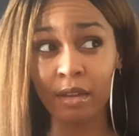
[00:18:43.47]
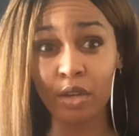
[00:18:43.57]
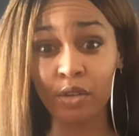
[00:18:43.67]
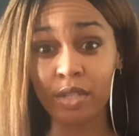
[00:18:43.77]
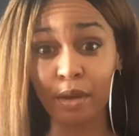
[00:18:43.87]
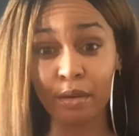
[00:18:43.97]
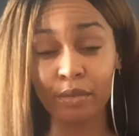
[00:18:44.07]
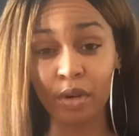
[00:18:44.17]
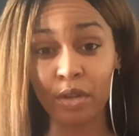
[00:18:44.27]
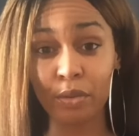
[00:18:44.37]
yourself
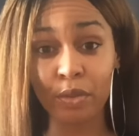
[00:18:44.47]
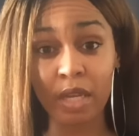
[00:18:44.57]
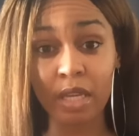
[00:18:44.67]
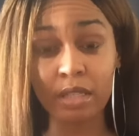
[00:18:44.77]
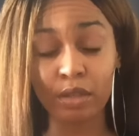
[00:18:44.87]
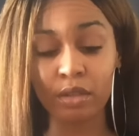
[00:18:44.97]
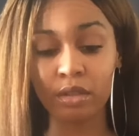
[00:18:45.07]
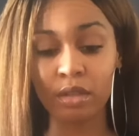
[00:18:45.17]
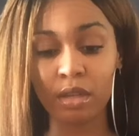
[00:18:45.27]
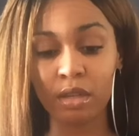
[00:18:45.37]
or other things and
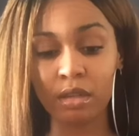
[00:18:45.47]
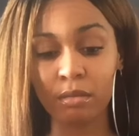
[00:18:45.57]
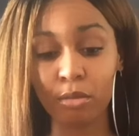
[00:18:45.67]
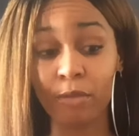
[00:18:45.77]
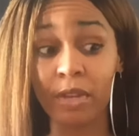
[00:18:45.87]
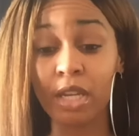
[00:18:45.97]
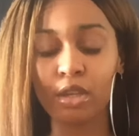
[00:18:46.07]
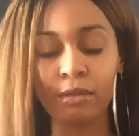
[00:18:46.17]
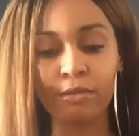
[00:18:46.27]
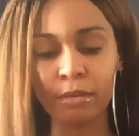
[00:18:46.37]
preventing
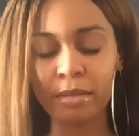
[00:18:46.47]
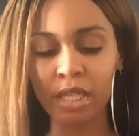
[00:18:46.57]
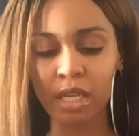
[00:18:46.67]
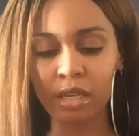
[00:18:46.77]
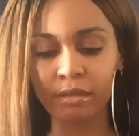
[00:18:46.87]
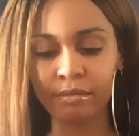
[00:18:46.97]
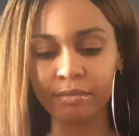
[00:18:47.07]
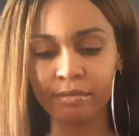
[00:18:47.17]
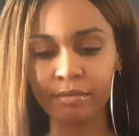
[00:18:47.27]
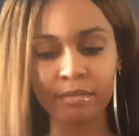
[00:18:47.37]
you from seeing
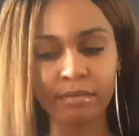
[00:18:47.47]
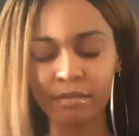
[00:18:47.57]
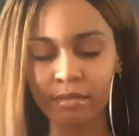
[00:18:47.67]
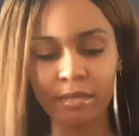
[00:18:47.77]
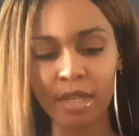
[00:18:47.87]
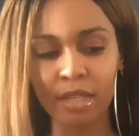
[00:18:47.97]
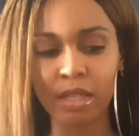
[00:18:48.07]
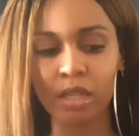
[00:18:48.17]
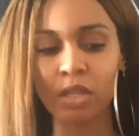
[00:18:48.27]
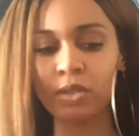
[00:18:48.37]

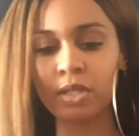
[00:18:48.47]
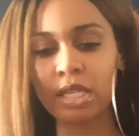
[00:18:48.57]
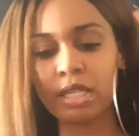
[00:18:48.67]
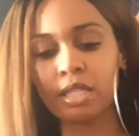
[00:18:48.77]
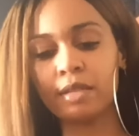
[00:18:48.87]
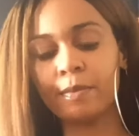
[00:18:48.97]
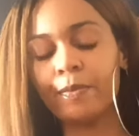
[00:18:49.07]
anything along those lines